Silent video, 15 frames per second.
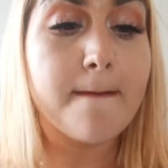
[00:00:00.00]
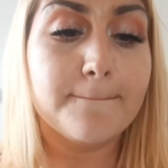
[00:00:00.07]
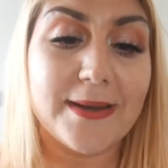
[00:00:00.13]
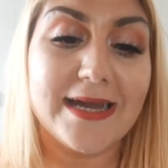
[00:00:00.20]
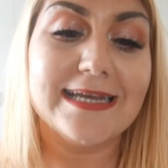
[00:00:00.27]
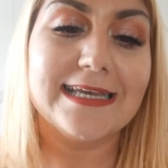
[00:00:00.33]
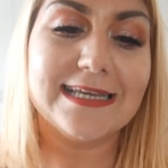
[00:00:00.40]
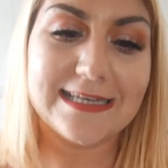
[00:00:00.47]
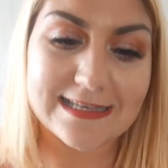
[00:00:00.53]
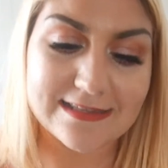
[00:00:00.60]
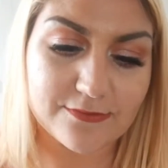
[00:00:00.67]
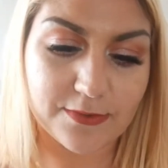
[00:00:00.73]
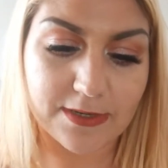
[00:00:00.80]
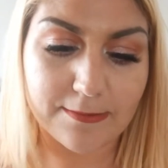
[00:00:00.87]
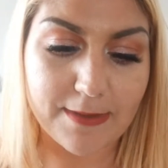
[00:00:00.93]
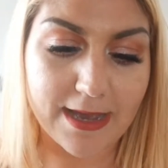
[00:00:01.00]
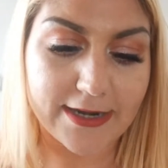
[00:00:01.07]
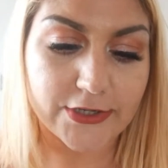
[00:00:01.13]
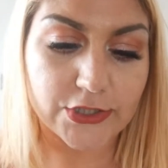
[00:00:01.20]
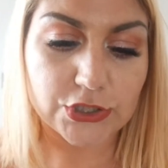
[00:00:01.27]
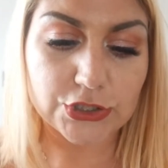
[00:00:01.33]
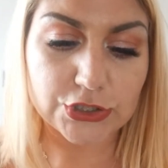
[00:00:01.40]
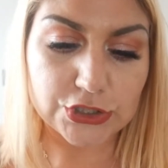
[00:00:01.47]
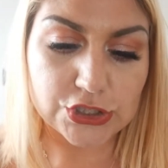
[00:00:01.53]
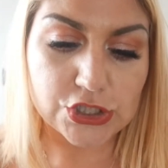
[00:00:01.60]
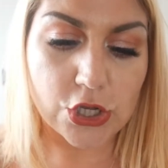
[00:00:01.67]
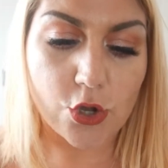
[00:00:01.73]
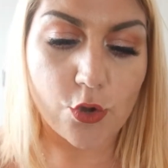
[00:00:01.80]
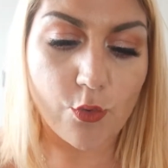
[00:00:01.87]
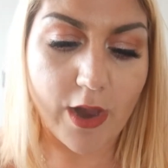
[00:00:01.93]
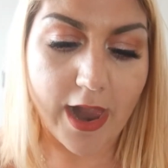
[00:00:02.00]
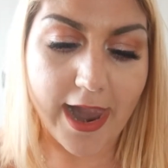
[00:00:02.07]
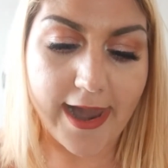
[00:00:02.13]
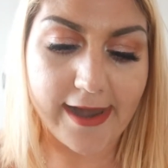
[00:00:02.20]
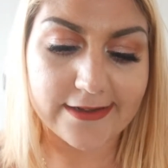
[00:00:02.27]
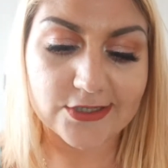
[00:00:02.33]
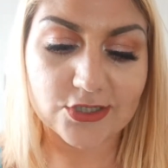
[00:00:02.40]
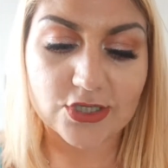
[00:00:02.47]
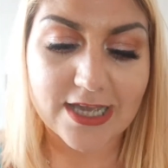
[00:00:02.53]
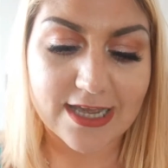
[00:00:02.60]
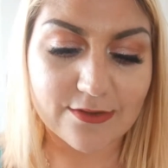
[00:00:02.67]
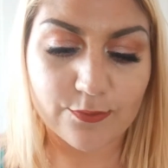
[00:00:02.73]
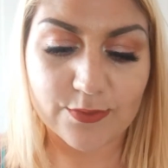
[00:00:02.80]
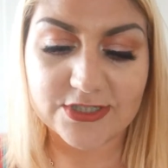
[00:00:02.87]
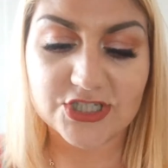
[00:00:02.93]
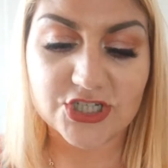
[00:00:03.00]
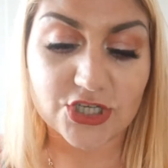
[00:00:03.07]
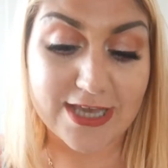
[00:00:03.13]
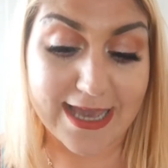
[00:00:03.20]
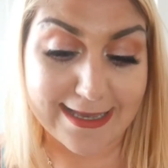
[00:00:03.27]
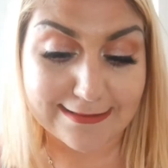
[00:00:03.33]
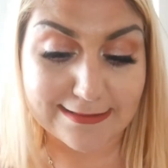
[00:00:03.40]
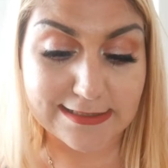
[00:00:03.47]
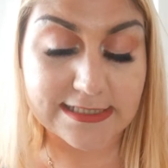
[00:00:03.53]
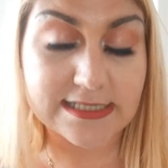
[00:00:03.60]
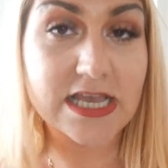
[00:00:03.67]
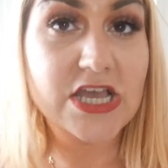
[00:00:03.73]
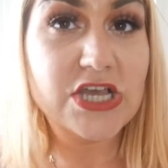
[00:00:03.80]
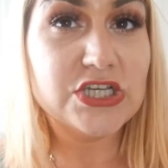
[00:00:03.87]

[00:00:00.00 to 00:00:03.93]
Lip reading: But it doesn't really matter. So you get what you get.